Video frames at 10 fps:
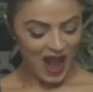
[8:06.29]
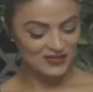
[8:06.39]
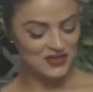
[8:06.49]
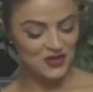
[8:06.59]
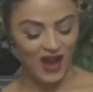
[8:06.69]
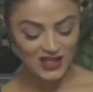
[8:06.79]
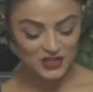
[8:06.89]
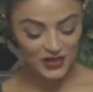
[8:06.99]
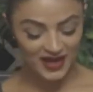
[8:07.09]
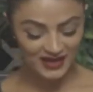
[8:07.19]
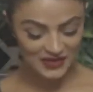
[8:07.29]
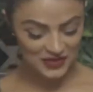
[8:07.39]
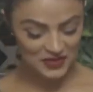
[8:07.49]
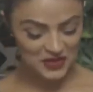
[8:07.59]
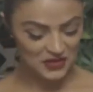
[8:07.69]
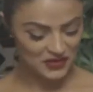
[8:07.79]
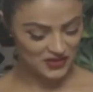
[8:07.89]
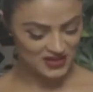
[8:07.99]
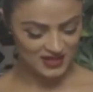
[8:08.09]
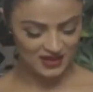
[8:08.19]
After graduating from
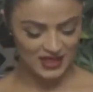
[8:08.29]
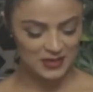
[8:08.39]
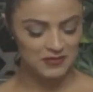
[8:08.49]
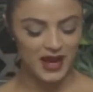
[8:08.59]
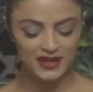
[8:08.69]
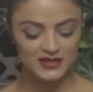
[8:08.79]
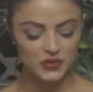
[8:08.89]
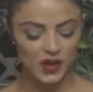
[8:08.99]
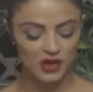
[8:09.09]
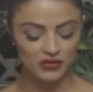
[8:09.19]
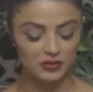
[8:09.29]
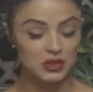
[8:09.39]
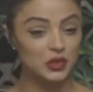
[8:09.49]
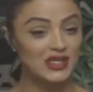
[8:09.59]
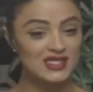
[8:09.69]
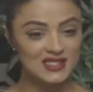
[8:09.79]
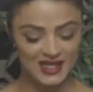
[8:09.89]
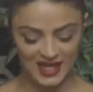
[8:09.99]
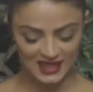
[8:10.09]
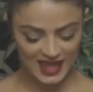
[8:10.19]
university, he made his way from
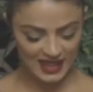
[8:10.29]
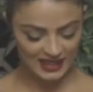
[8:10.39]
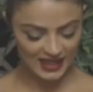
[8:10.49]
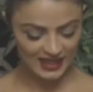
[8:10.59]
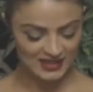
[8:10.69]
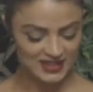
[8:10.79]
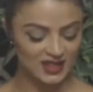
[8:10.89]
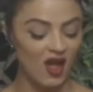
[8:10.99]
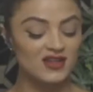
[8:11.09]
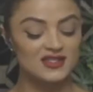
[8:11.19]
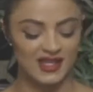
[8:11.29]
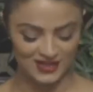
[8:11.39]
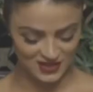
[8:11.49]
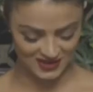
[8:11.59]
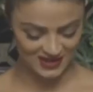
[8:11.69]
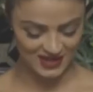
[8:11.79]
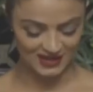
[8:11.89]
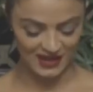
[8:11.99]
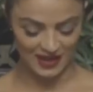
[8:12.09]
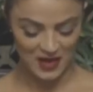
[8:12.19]
Louisiana, LA to Los Angeles,
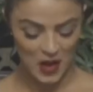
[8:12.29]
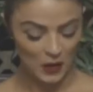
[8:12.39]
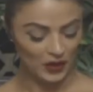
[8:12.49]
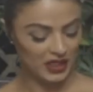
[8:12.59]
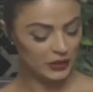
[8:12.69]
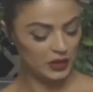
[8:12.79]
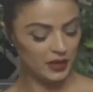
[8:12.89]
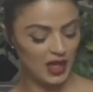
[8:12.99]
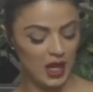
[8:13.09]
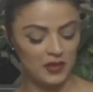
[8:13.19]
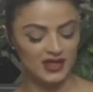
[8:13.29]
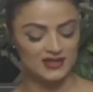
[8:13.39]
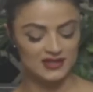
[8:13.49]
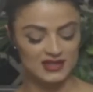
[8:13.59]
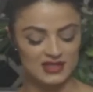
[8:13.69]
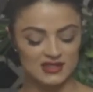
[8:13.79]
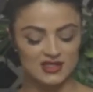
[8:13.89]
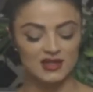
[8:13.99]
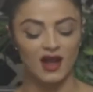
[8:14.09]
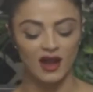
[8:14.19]
LA, where he would become an assistant to
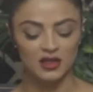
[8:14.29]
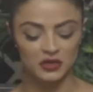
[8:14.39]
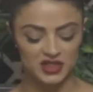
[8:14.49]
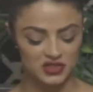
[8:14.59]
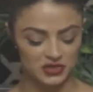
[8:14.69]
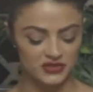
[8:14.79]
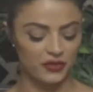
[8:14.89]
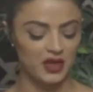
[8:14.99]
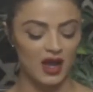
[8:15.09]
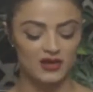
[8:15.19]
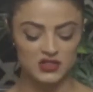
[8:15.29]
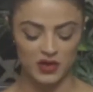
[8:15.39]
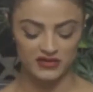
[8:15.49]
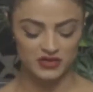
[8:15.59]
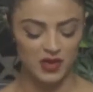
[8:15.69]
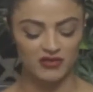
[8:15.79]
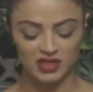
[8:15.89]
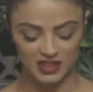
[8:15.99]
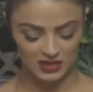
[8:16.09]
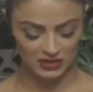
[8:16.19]
Kyle Richards from the Housewives of
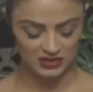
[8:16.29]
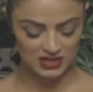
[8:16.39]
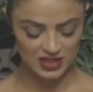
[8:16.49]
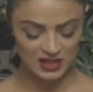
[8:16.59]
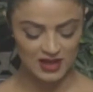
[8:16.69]
Beverly Hills.